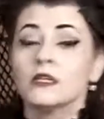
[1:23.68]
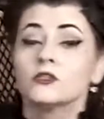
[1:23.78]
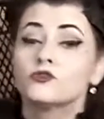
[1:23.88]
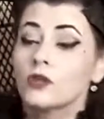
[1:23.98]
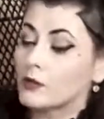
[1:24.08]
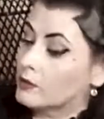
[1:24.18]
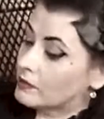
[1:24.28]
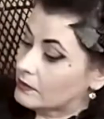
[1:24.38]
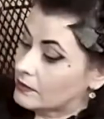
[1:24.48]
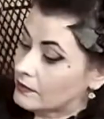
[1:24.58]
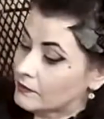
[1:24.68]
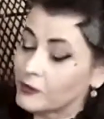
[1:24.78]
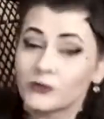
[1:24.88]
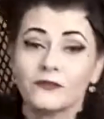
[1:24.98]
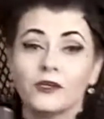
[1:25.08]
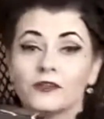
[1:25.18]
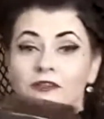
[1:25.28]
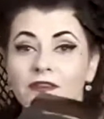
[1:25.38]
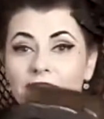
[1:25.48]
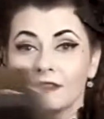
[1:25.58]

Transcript: So first of all,